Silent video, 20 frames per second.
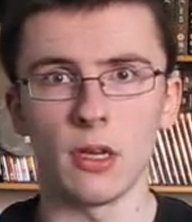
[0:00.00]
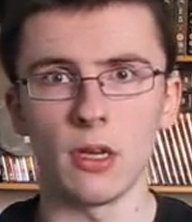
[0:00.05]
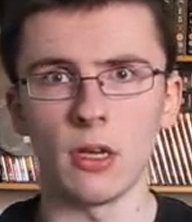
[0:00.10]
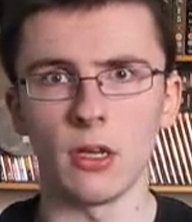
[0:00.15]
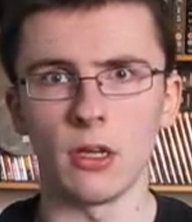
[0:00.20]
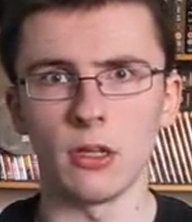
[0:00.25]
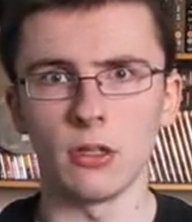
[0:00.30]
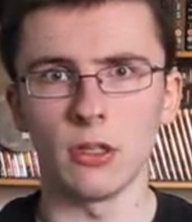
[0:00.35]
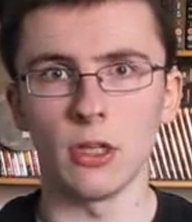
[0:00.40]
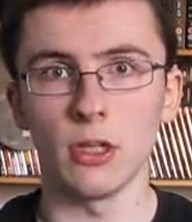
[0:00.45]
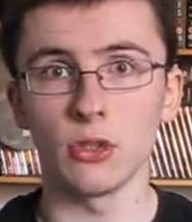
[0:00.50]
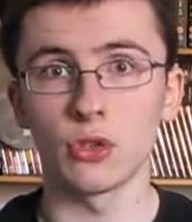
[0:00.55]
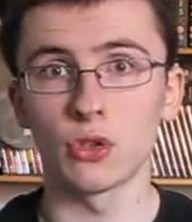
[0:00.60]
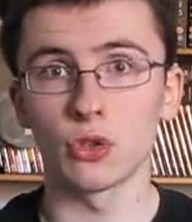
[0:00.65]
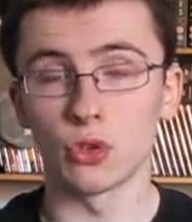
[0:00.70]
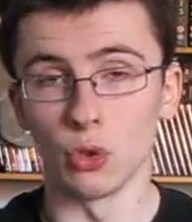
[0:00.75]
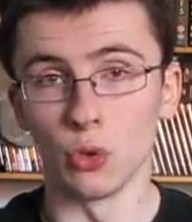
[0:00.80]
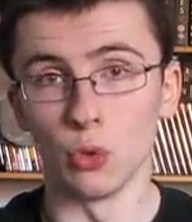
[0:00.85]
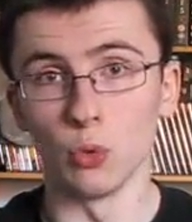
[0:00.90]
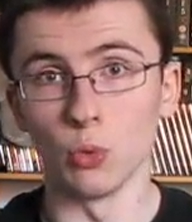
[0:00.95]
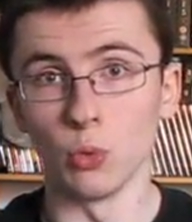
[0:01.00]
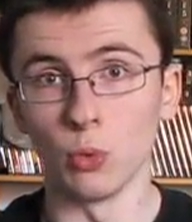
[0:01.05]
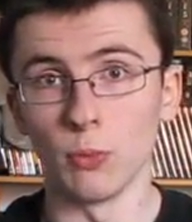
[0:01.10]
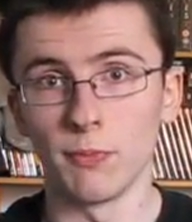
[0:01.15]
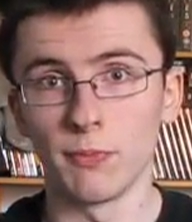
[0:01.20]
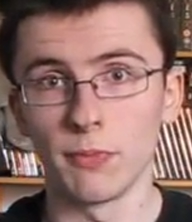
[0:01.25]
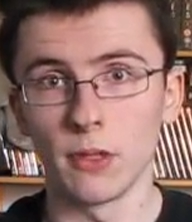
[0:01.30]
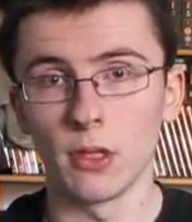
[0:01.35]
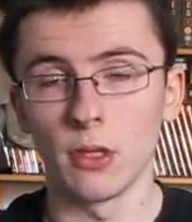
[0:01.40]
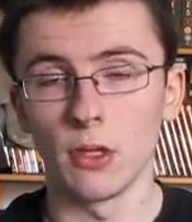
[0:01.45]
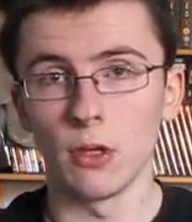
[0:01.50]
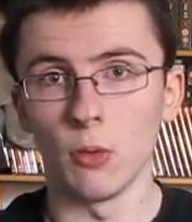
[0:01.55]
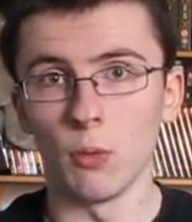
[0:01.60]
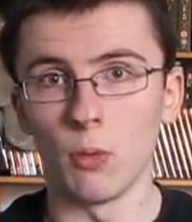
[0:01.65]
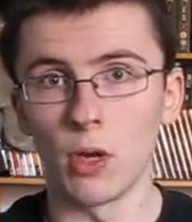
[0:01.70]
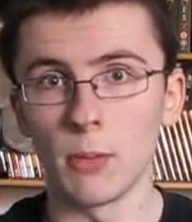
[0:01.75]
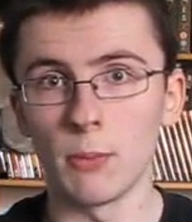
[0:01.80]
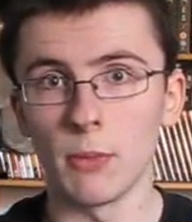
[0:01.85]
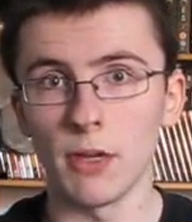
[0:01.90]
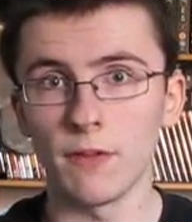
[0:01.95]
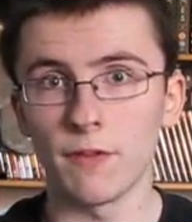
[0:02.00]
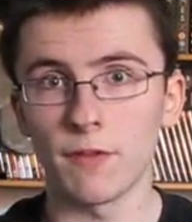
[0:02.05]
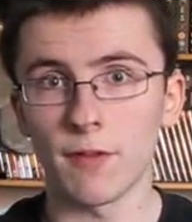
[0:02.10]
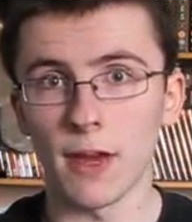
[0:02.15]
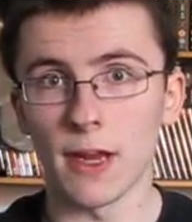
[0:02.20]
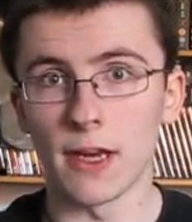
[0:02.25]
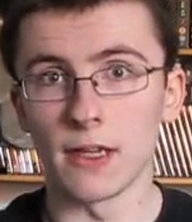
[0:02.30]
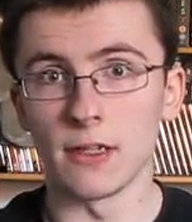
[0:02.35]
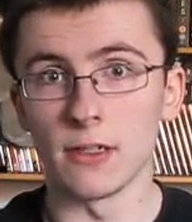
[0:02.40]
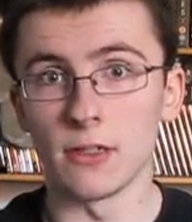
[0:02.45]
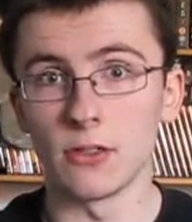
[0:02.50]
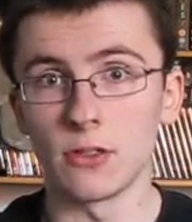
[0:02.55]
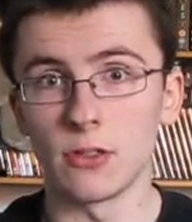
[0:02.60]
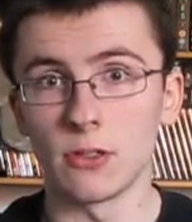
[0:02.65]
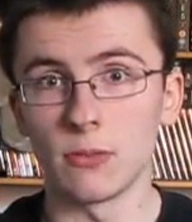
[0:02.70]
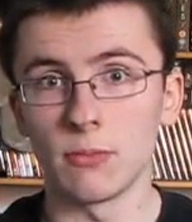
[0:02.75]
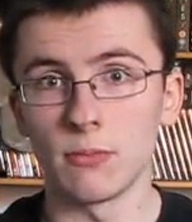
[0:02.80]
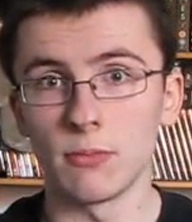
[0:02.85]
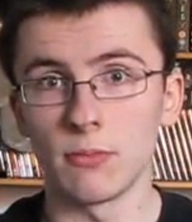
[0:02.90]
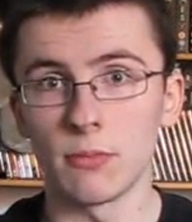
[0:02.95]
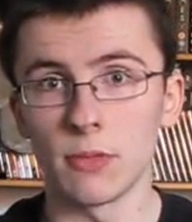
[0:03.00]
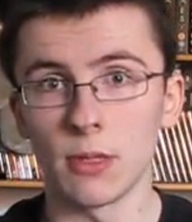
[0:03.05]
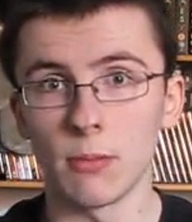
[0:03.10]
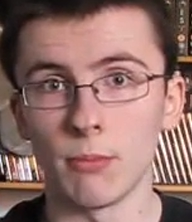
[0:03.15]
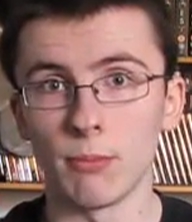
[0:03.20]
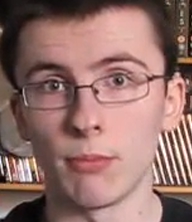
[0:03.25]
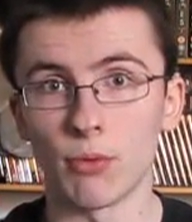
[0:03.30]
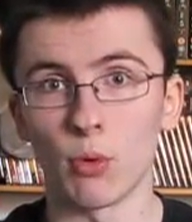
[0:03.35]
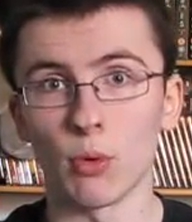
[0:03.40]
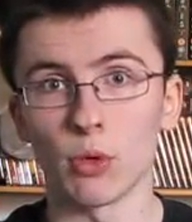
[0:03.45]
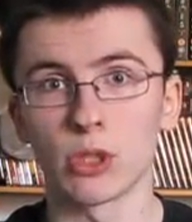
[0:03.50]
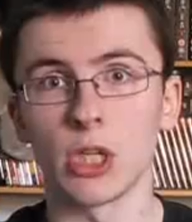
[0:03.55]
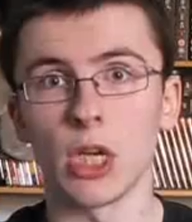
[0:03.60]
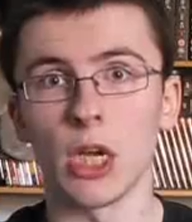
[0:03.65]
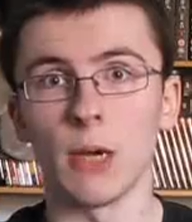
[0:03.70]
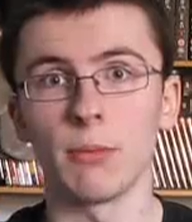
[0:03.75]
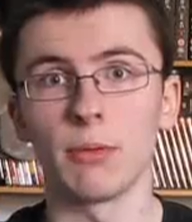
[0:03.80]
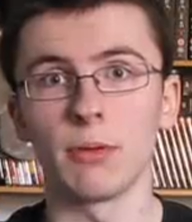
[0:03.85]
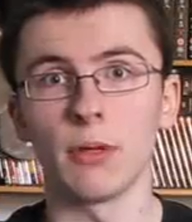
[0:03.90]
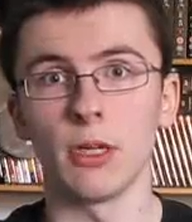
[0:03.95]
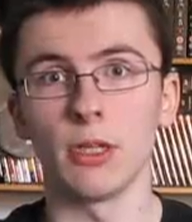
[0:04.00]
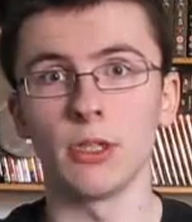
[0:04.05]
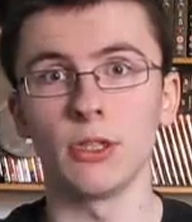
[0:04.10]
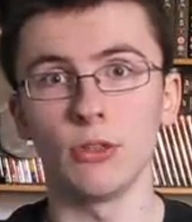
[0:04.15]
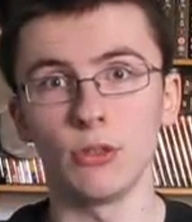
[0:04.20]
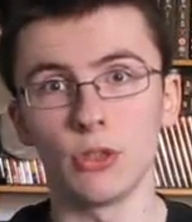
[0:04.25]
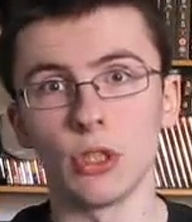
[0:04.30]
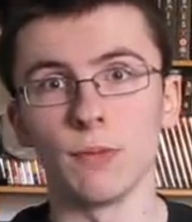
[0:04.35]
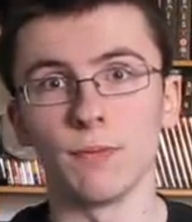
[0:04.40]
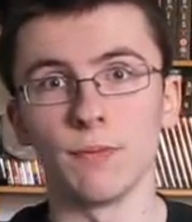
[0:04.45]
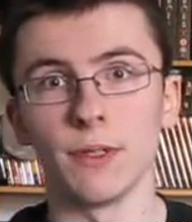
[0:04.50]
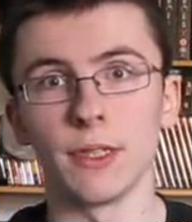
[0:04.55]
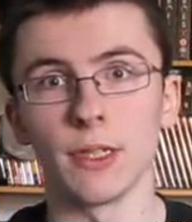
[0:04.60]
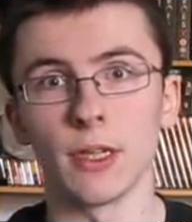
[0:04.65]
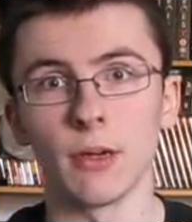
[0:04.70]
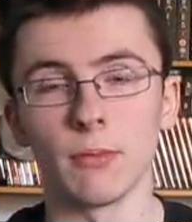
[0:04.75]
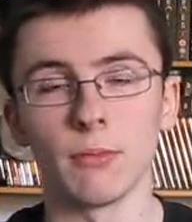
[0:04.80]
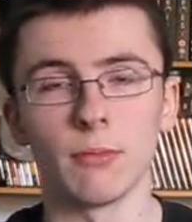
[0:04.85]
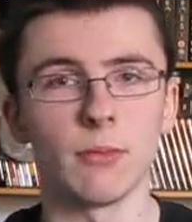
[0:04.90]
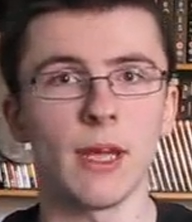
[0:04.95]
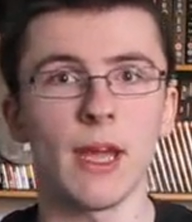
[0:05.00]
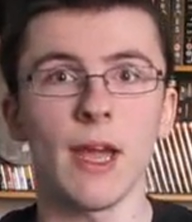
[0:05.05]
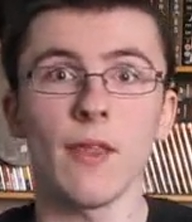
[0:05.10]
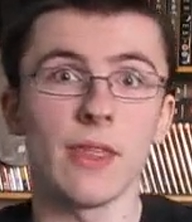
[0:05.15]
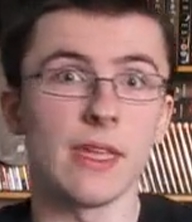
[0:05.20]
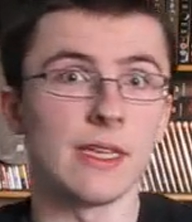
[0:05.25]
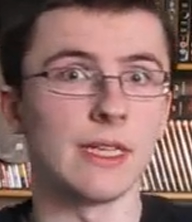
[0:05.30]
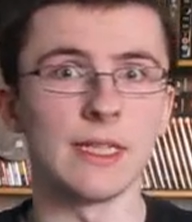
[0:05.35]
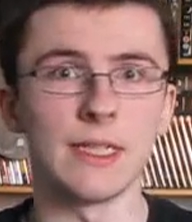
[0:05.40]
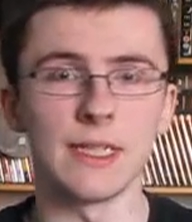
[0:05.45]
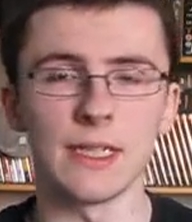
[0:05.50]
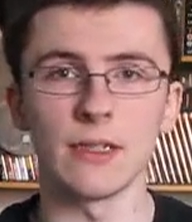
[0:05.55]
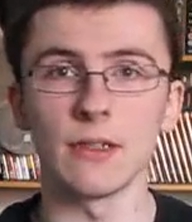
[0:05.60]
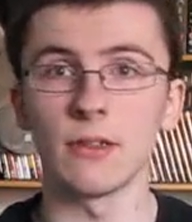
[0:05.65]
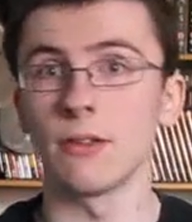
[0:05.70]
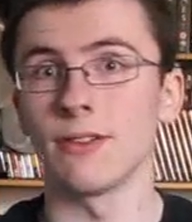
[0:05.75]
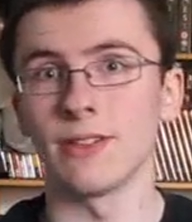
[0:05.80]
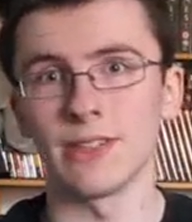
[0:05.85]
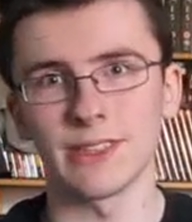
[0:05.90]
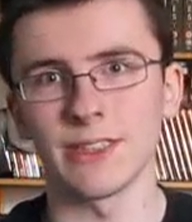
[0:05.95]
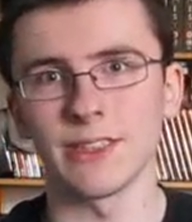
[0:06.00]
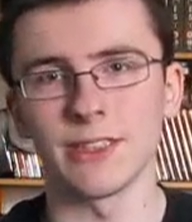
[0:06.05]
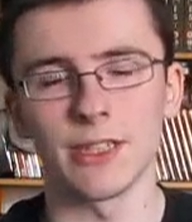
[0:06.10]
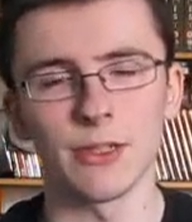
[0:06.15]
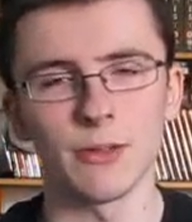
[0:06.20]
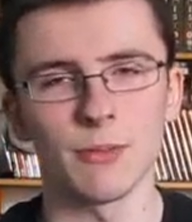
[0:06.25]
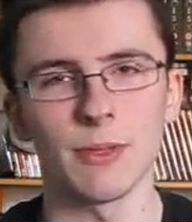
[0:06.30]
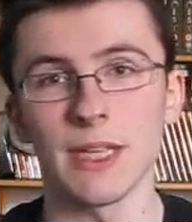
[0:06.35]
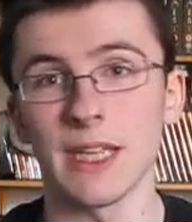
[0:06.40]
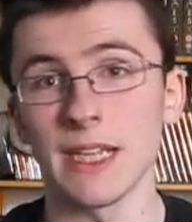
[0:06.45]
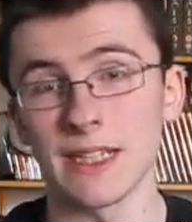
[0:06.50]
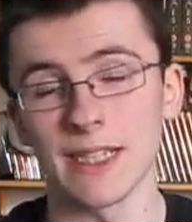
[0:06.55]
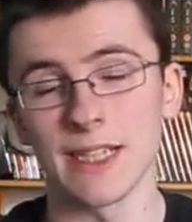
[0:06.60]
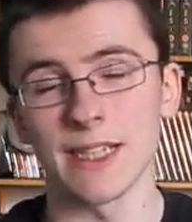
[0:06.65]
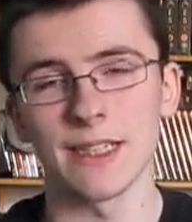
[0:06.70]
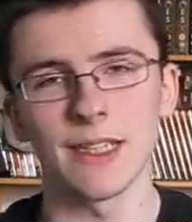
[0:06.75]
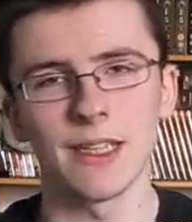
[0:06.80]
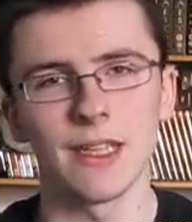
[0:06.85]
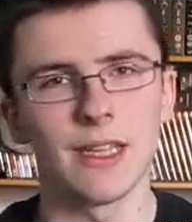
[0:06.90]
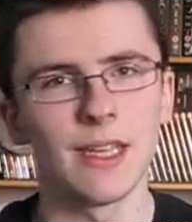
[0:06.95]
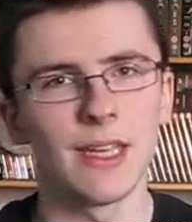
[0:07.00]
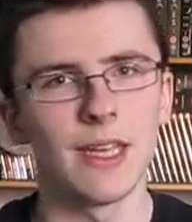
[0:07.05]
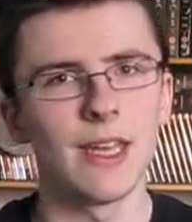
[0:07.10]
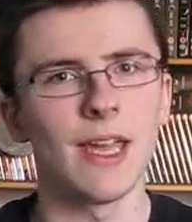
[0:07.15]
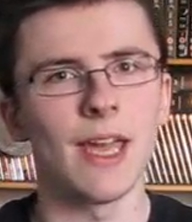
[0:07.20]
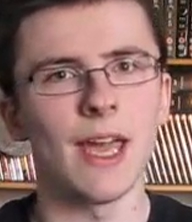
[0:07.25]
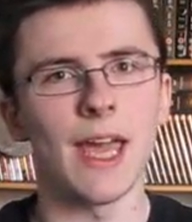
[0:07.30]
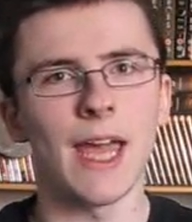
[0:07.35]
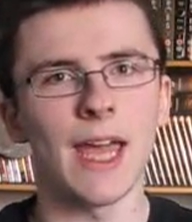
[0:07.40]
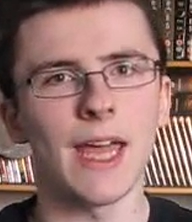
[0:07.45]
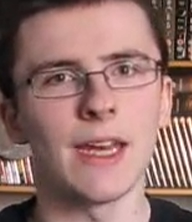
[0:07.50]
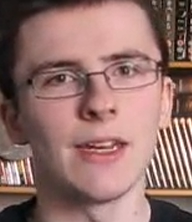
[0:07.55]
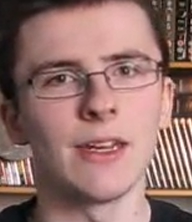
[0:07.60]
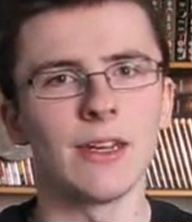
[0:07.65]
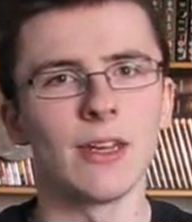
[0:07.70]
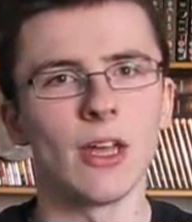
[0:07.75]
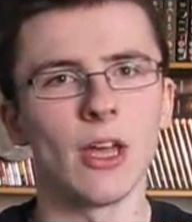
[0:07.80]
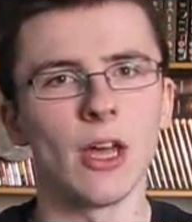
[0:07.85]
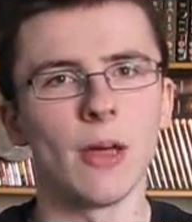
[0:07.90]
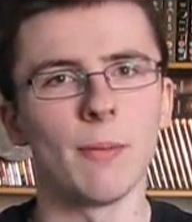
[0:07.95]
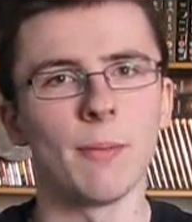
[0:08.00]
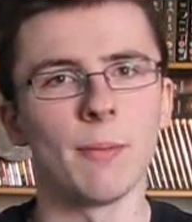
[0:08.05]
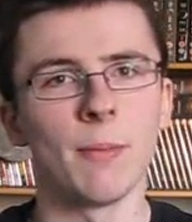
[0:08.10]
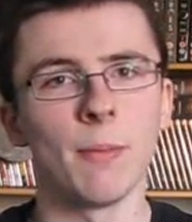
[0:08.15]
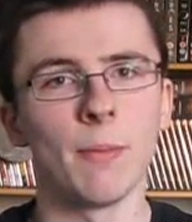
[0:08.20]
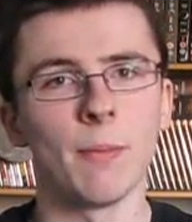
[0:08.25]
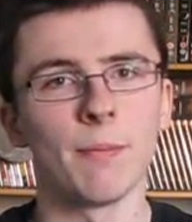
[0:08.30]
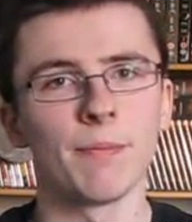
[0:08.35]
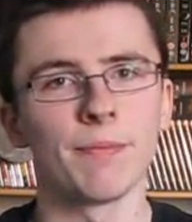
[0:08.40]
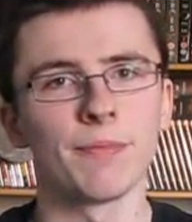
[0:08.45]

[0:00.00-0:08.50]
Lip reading: and at school, one of my friends brought up a YouTube video. How they did it, I don't know, but they did. And I